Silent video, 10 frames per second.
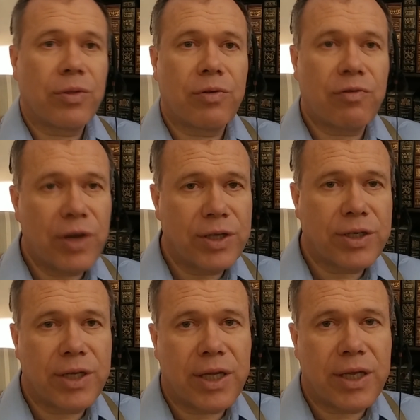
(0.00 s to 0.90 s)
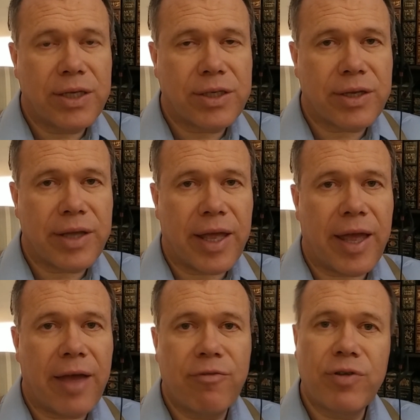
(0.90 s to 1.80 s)
the reason is
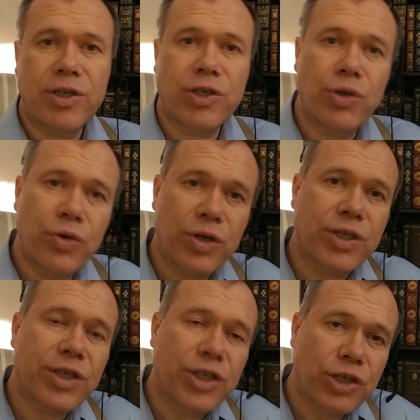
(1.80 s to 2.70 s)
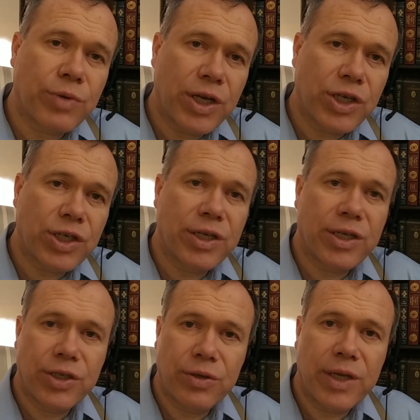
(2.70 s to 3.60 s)
every student's situation
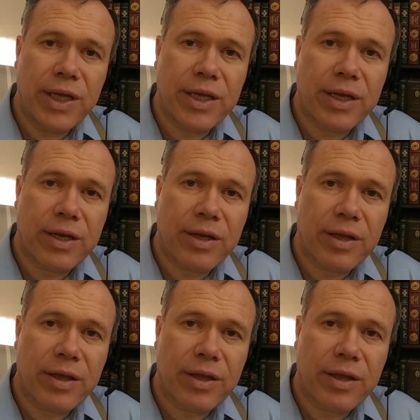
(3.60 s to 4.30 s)
is unique.